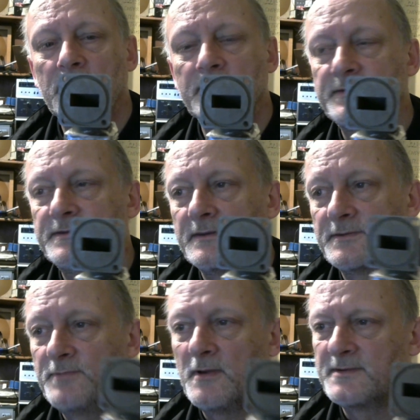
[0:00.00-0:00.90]

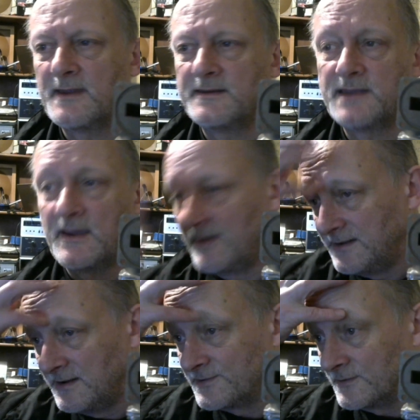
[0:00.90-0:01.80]
Supposing I didn't have
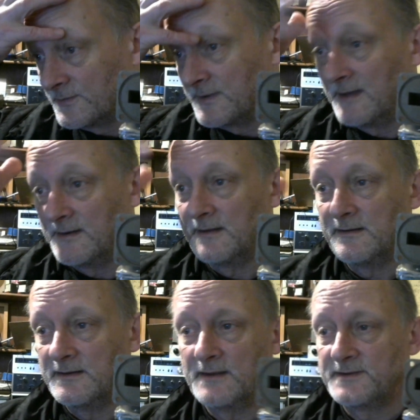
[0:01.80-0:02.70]
any issues with that,
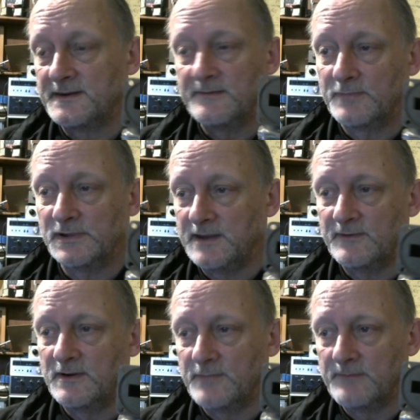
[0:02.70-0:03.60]
and I didn't believe
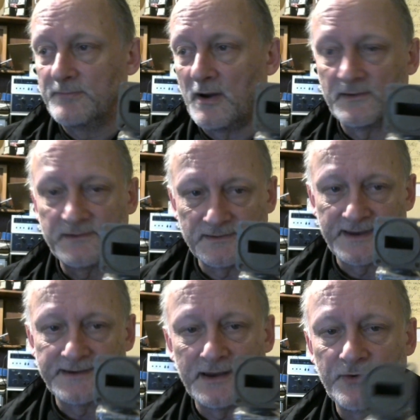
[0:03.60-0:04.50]
in it being particles,
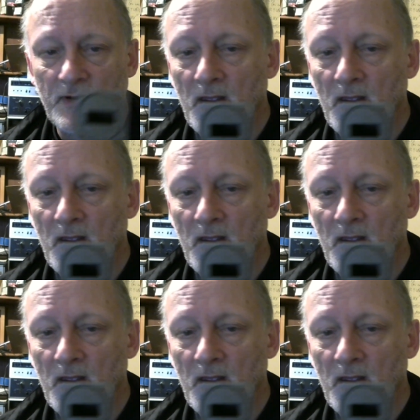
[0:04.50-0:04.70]
etc.